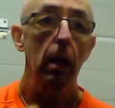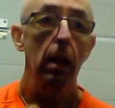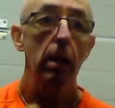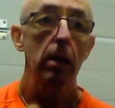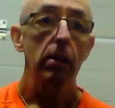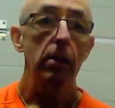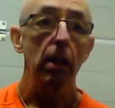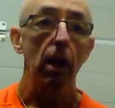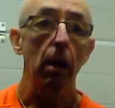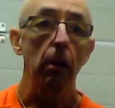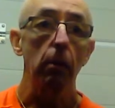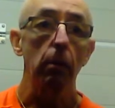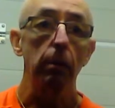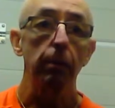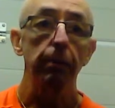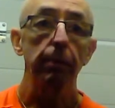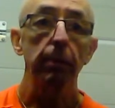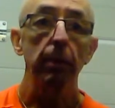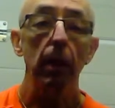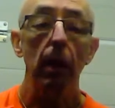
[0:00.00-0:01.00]
So,
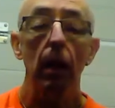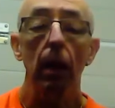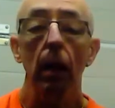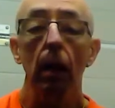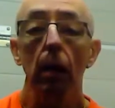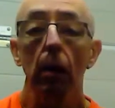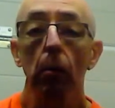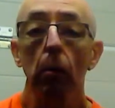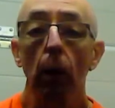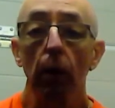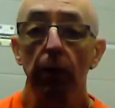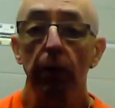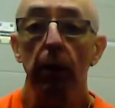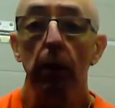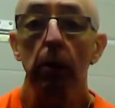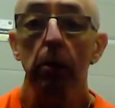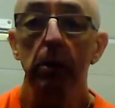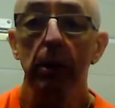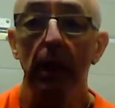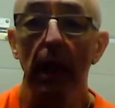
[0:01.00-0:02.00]
what
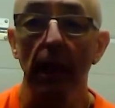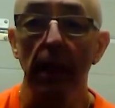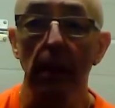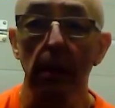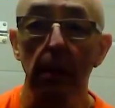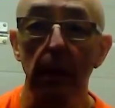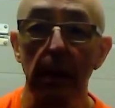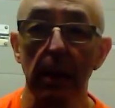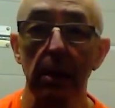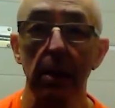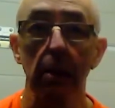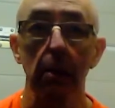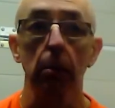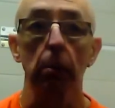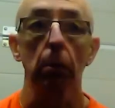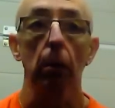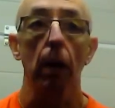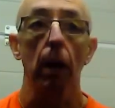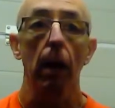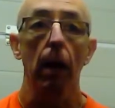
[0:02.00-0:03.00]
foods can you eat
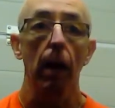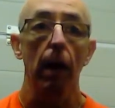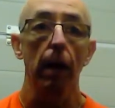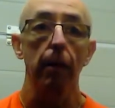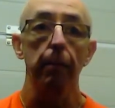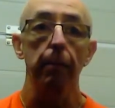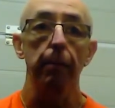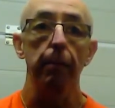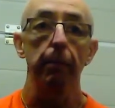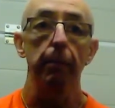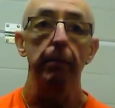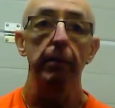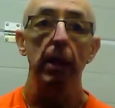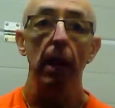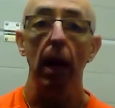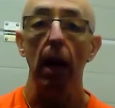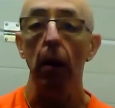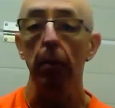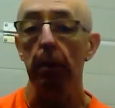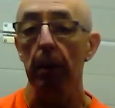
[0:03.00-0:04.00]
to
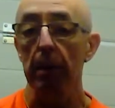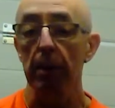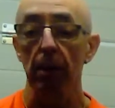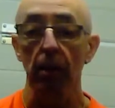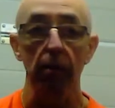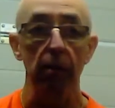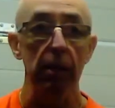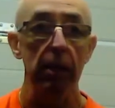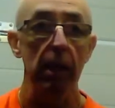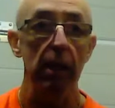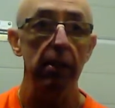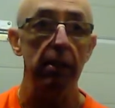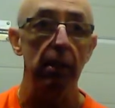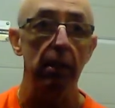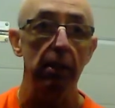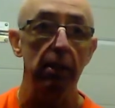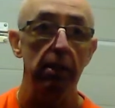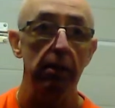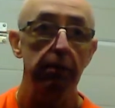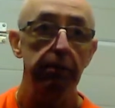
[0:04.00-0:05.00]
help insulin
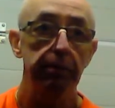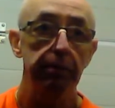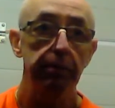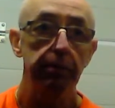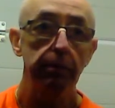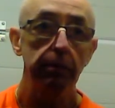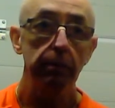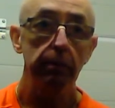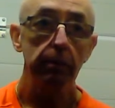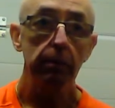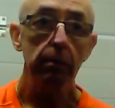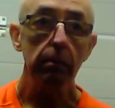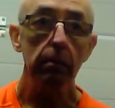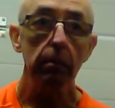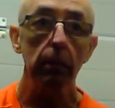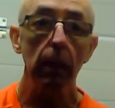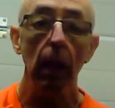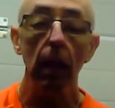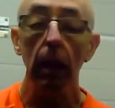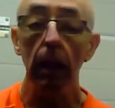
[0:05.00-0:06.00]
resistance?
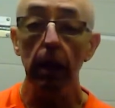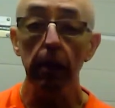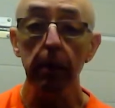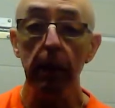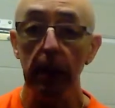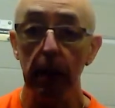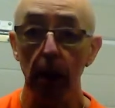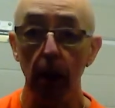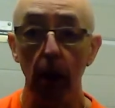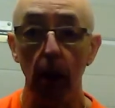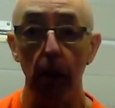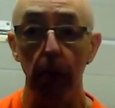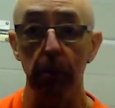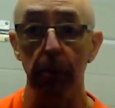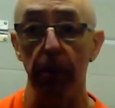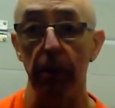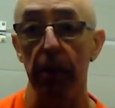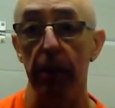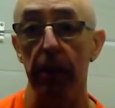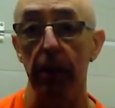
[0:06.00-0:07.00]
Limit carbs
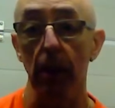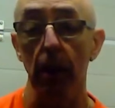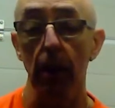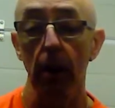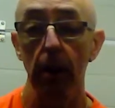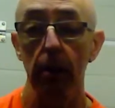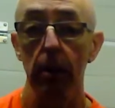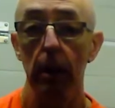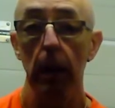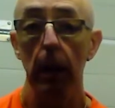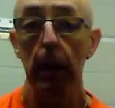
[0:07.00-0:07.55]
for a start.